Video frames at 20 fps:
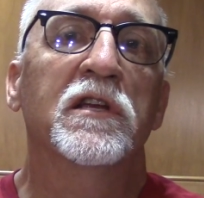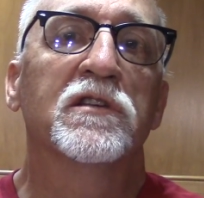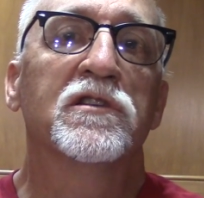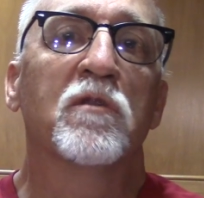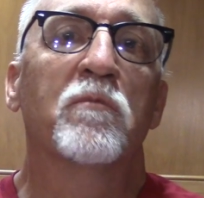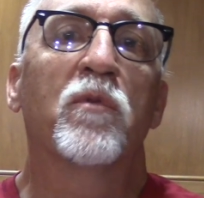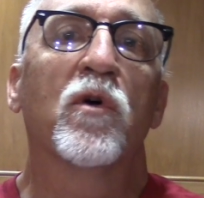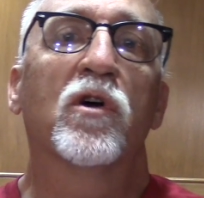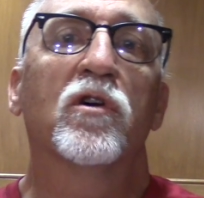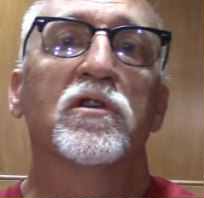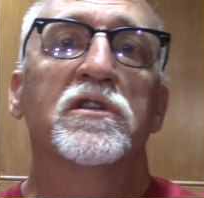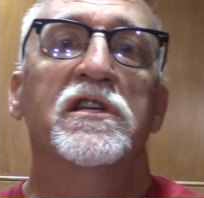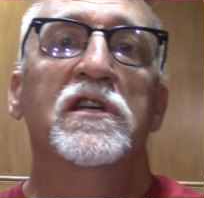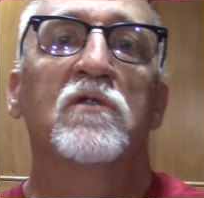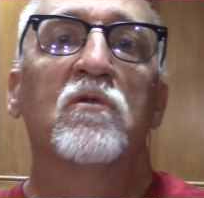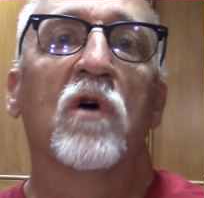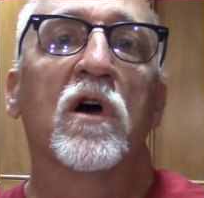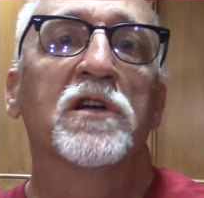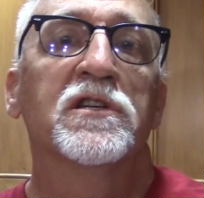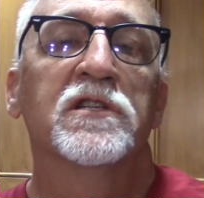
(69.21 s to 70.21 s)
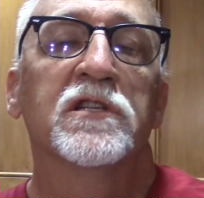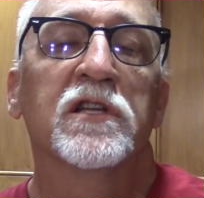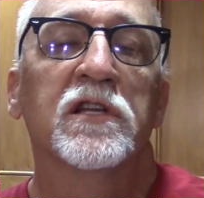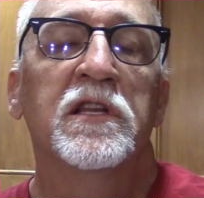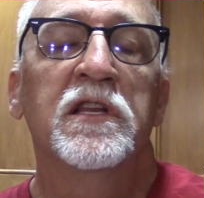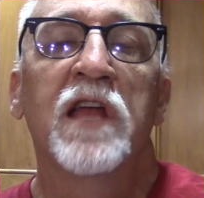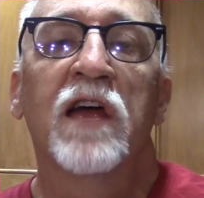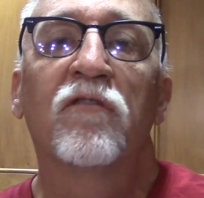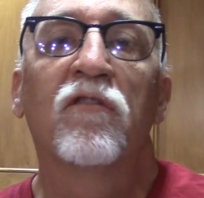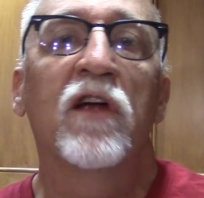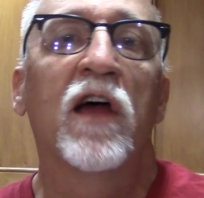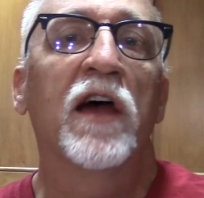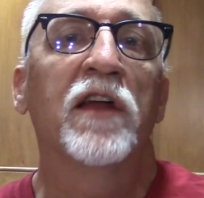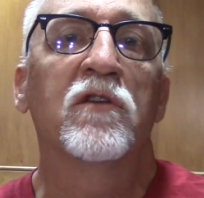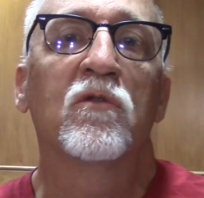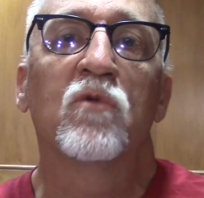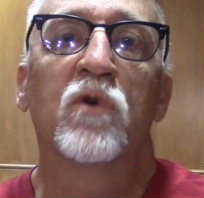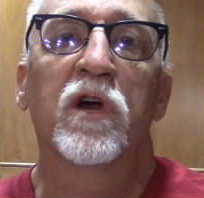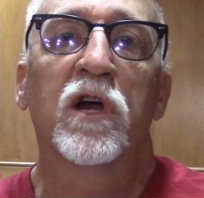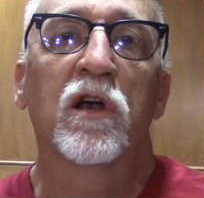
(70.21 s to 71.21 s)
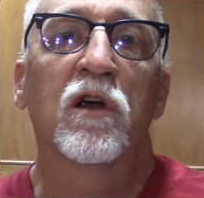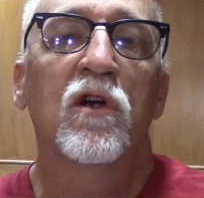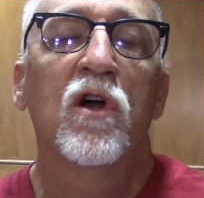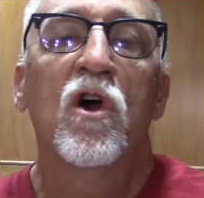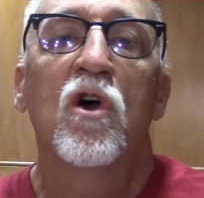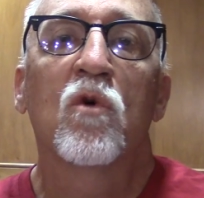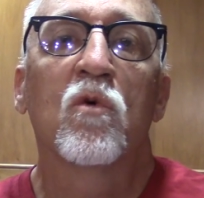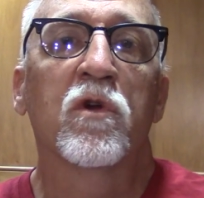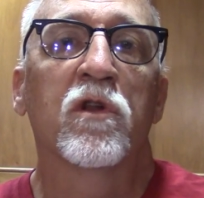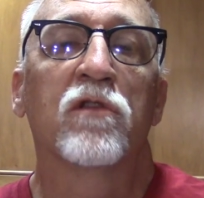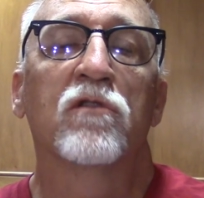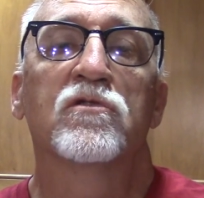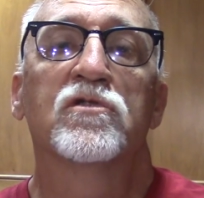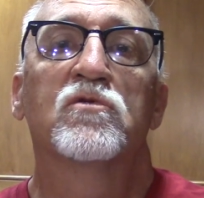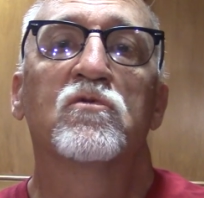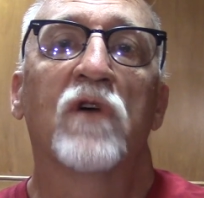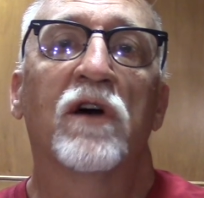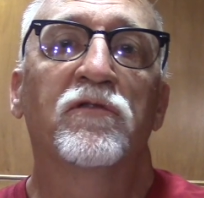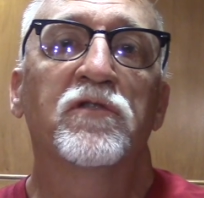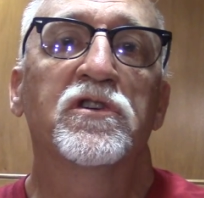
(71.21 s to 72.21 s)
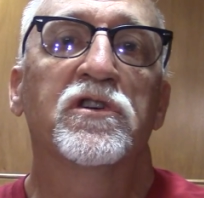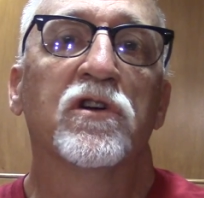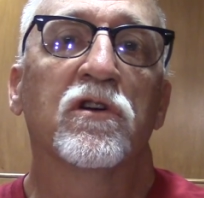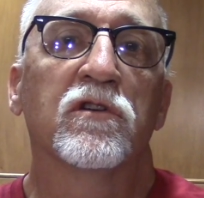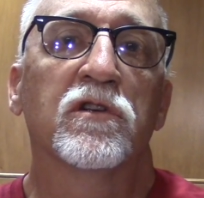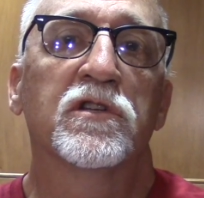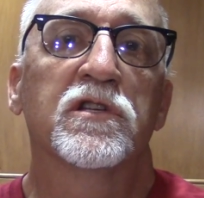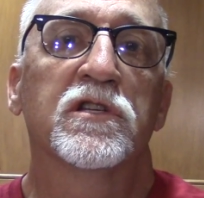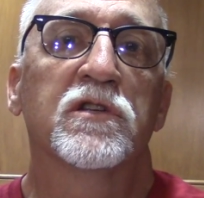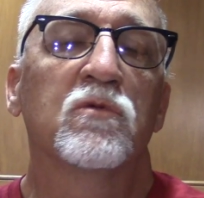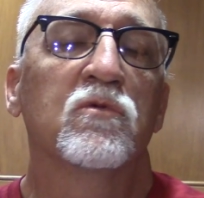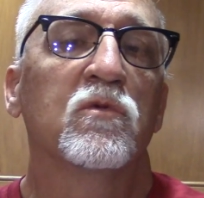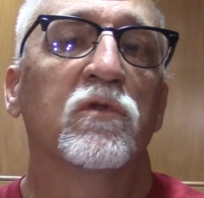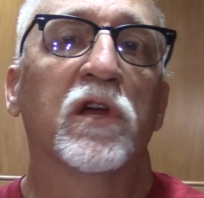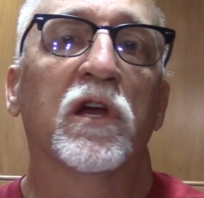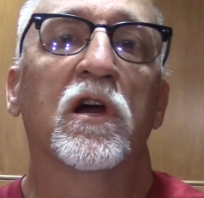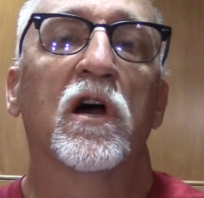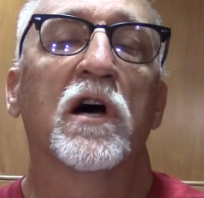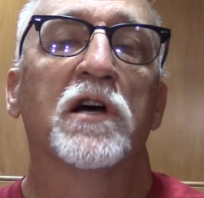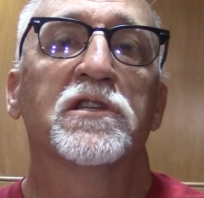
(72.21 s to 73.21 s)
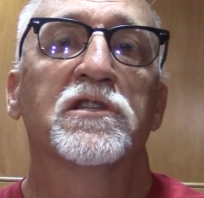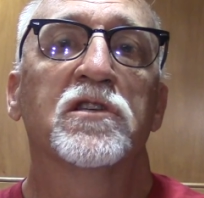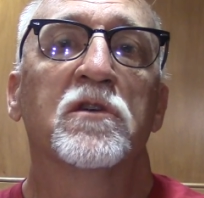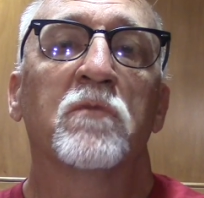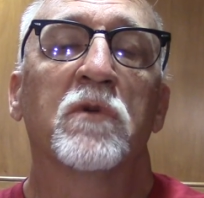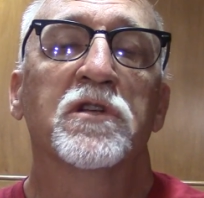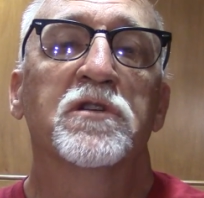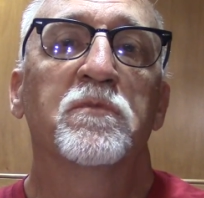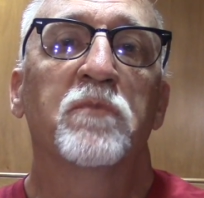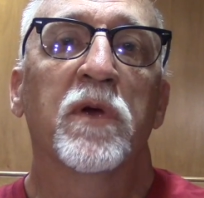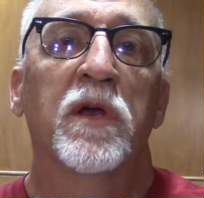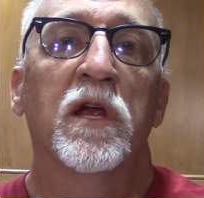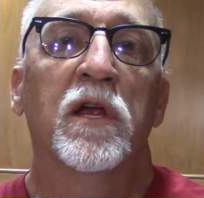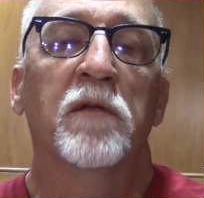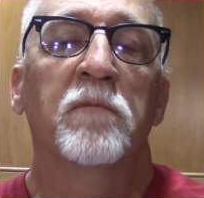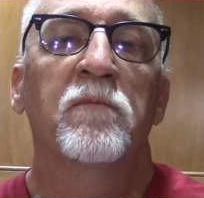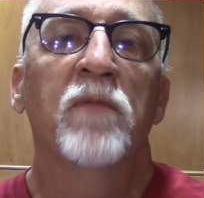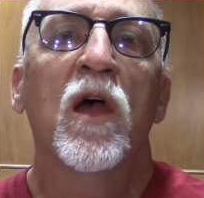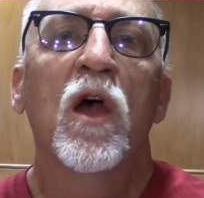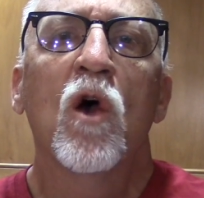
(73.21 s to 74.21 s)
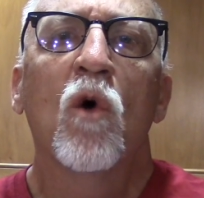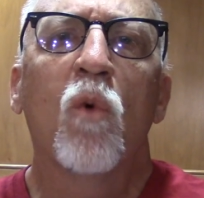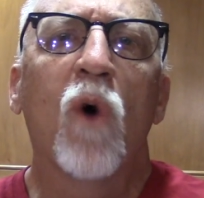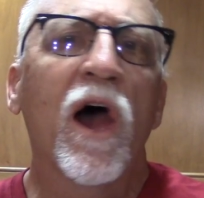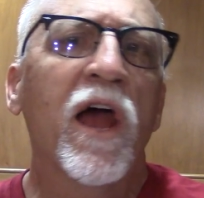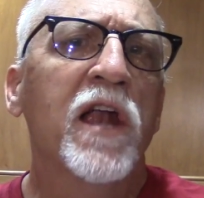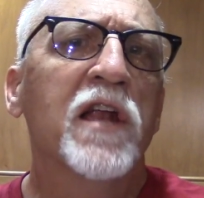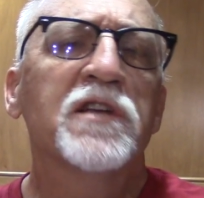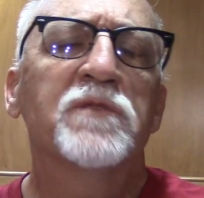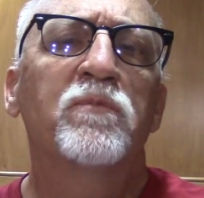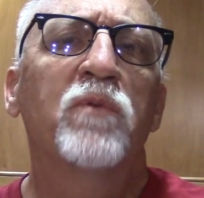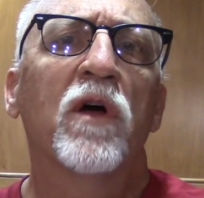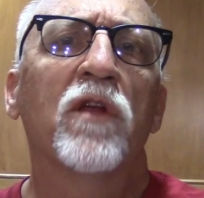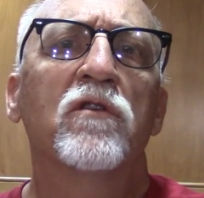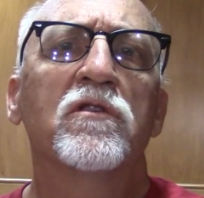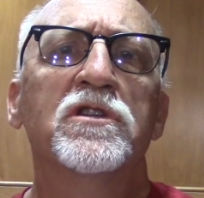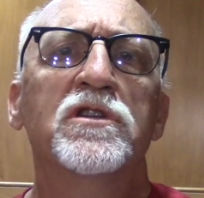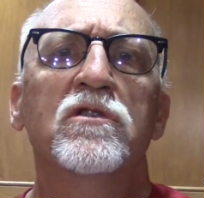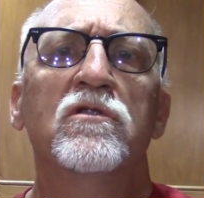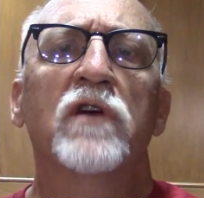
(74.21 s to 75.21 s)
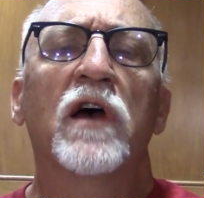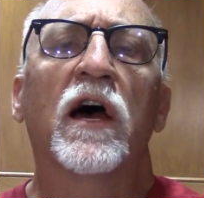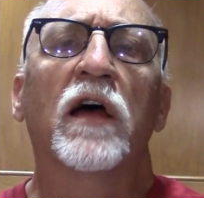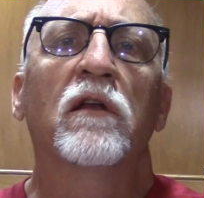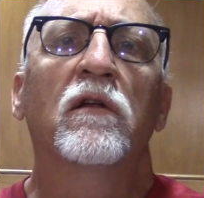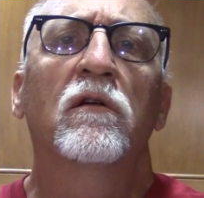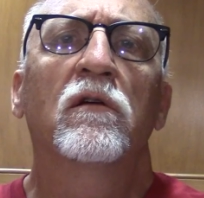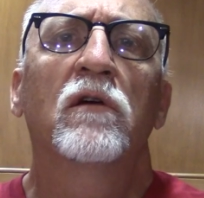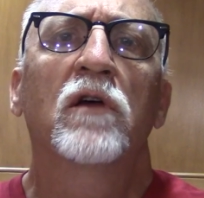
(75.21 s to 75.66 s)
So Booker T. Washington never had to wear one of those rough shirts that caused so much pain. Why did his brother do that?